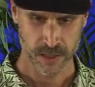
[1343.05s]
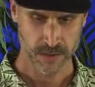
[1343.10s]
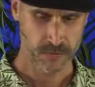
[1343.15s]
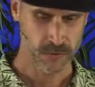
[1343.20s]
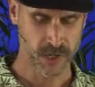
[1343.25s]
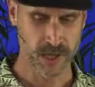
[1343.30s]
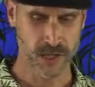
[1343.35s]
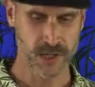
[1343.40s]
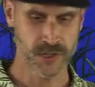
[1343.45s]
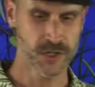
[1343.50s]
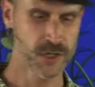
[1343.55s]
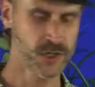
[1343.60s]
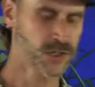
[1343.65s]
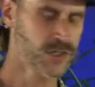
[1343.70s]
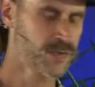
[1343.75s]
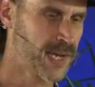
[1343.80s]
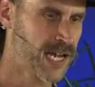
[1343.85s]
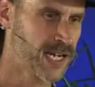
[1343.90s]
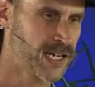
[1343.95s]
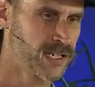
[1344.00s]
one of the
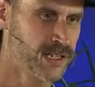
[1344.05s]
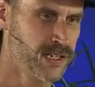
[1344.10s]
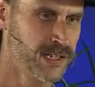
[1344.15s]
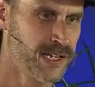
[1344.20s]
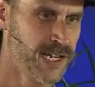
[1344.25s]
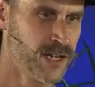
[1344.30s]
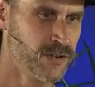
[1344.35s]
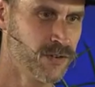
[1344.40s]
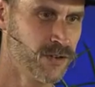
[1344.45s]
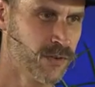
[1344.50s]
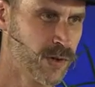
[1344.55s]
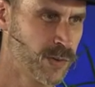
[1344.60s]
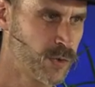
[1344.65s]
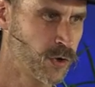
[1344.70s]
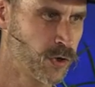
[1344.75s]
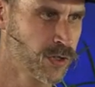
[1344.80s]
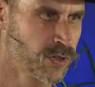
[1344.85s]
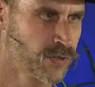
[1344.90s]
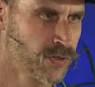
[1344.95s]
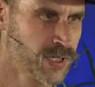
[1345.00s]
jokes back in the day when a
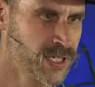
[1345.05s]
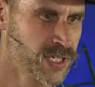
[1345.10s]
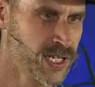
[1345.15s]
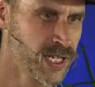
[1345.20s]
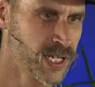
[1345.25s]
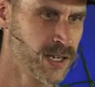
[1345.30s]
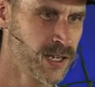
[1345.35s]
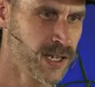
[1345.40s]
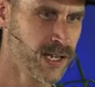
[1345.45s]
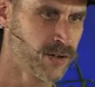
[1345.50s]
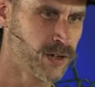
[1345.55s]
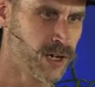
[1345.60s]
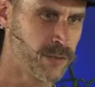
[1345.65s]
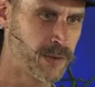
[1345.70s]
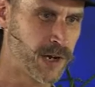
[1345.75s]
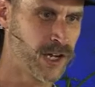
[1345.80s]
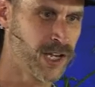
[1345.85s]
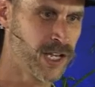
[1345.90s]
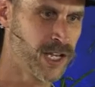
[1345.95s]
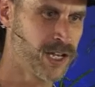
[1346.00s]
reporter would say, like,
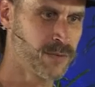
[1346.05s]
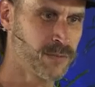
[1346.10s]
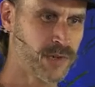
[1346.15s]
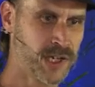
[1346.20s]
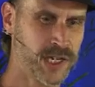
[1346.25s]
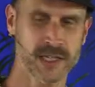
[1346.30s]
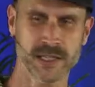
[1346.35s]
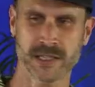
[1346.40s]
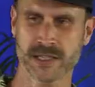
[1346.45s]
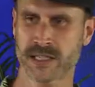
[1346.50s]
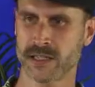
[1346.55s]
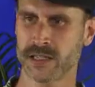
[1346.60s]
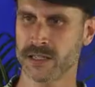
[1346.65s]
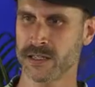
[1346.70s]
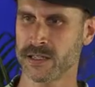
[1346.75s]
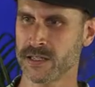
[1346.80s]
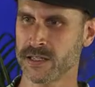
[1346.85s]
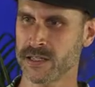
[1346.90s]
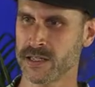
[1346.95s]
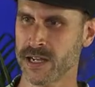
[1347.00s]
about hemp, like, isn't,
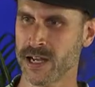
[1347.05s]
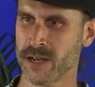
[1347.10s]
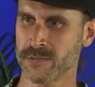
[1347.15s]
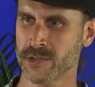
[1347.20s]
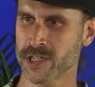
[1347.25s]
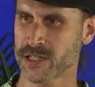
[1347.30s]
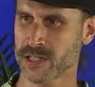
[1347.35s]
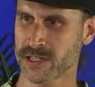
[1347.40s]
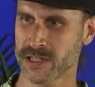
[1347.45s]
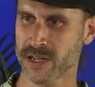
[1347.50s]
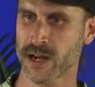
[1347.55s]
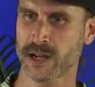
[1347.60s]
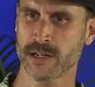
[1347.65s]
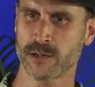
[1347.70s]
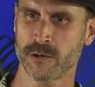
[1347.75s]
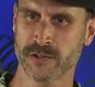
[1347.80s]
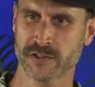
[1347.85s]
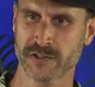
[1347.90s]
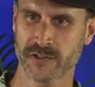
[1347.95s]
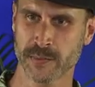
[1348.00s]
isn't hemp just a stalking
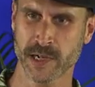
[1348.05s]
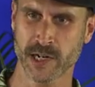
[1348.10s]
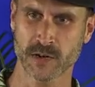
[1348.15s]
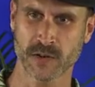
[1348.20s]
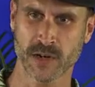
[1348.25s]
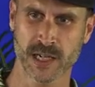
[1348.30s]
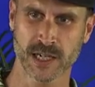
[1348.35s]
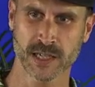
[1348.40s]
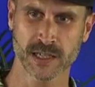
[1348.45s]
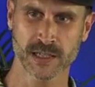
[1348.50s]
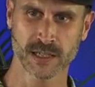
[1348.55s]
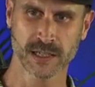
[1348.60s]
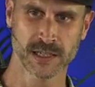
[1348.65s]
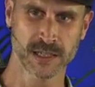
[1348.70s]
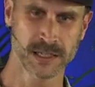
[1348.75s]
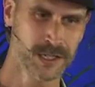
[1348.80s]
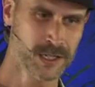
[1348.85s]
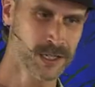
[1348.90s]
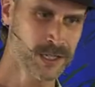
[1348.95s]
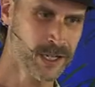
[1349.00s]
horse for marijuana?
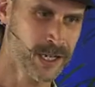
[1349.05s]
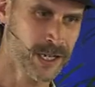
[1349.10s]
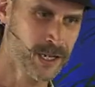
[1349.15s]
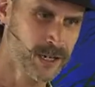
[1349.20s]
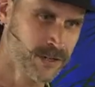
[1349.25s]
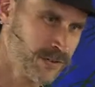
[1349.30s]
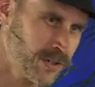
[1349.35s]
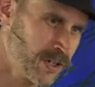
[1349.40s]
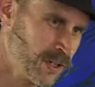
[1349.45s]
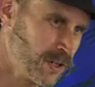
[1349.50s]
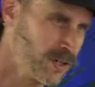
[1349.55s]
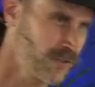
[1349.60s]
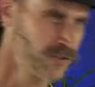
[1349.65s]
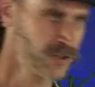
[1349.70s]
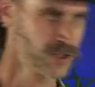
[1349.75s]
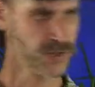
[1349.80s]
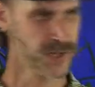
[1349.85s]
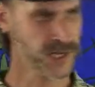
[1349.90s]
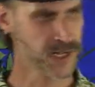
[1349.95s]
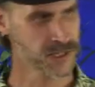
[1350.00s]
And, uh, you know, the
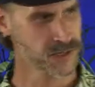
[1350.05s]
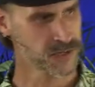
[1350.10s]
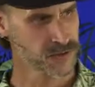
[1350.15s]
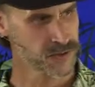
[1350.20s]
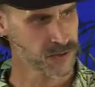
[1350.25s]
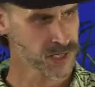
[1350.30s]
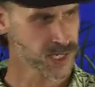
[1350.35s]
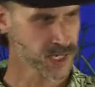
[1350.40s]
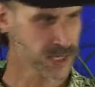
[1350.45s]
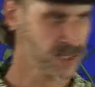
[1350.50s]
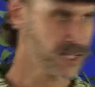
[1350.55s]
official answer was like,